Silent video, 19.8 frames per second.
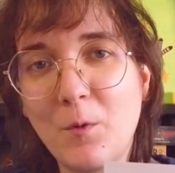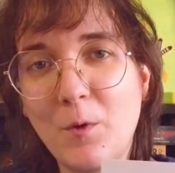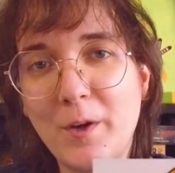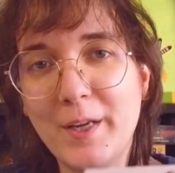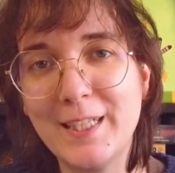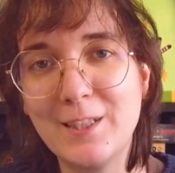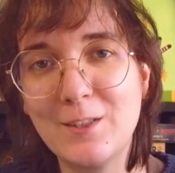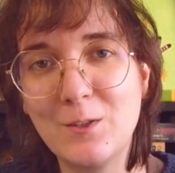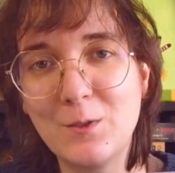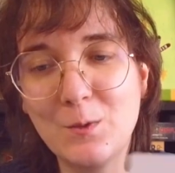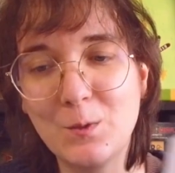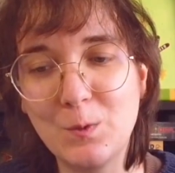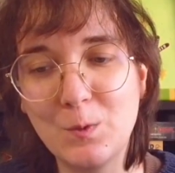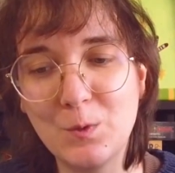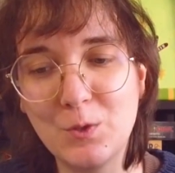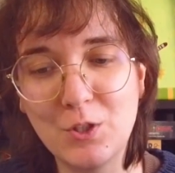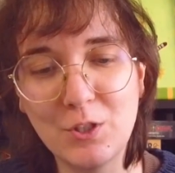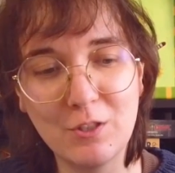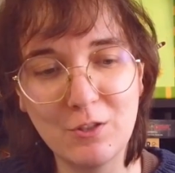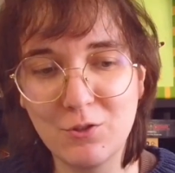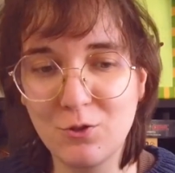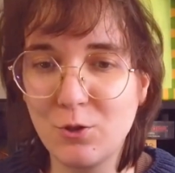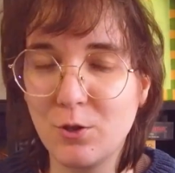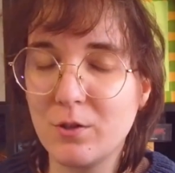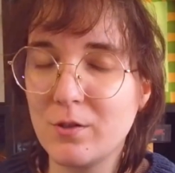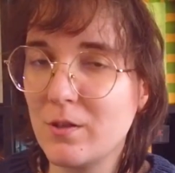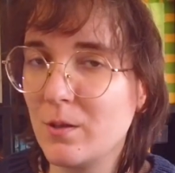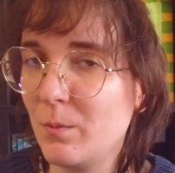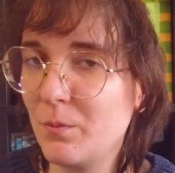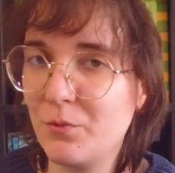going to just draw
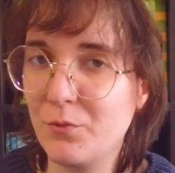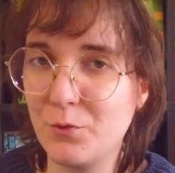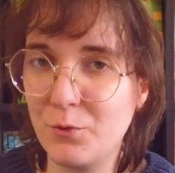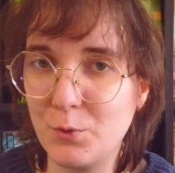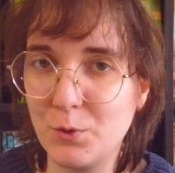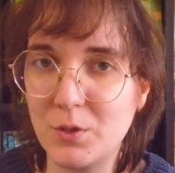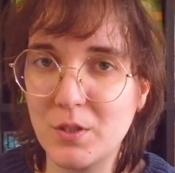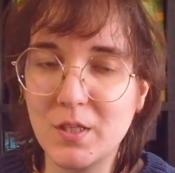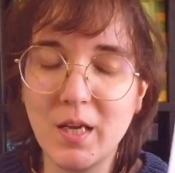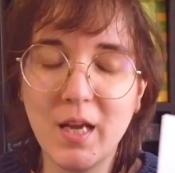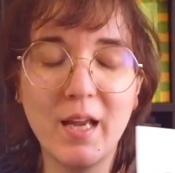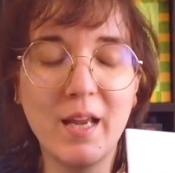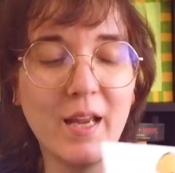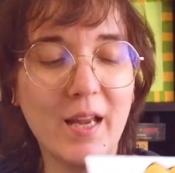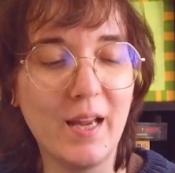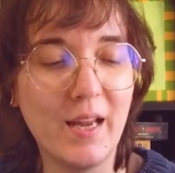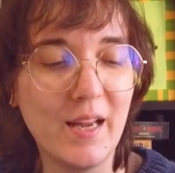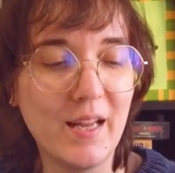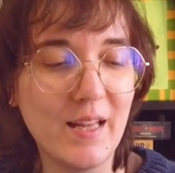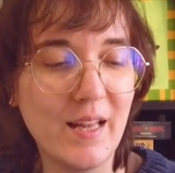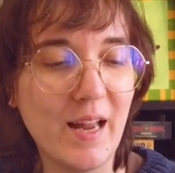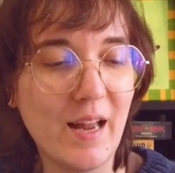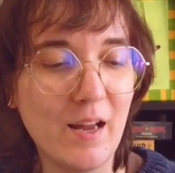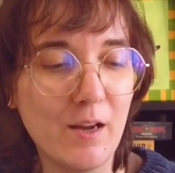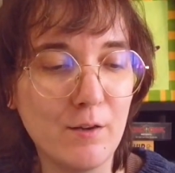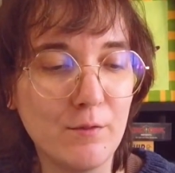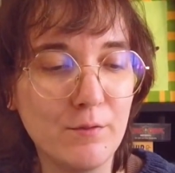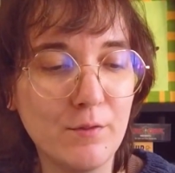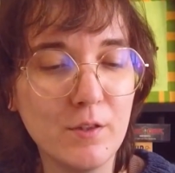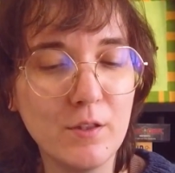some fruits and
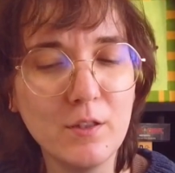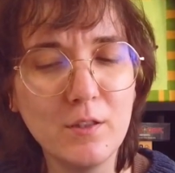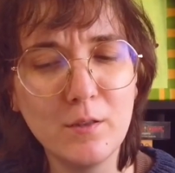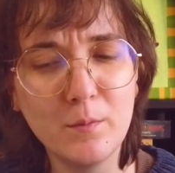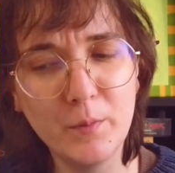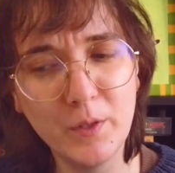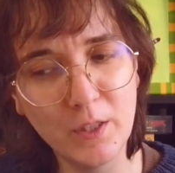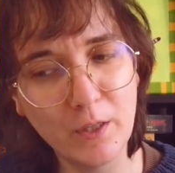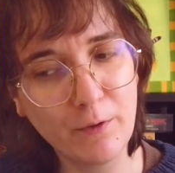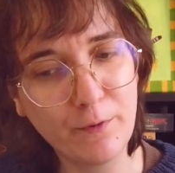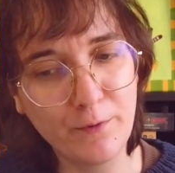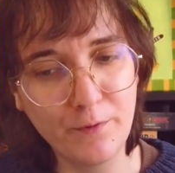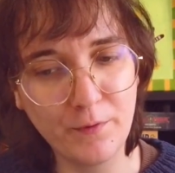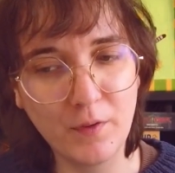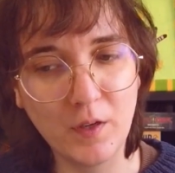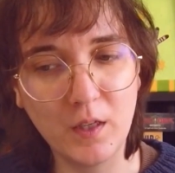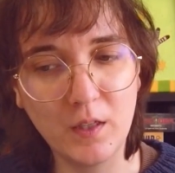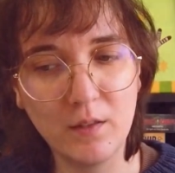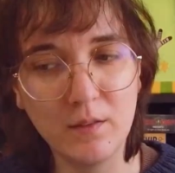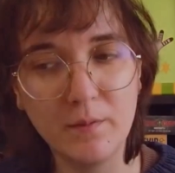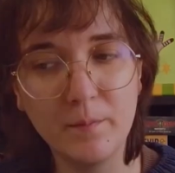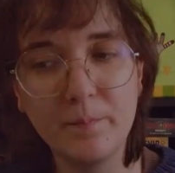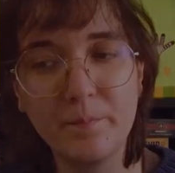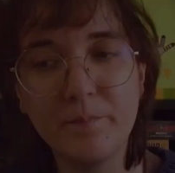have a little bit of fun.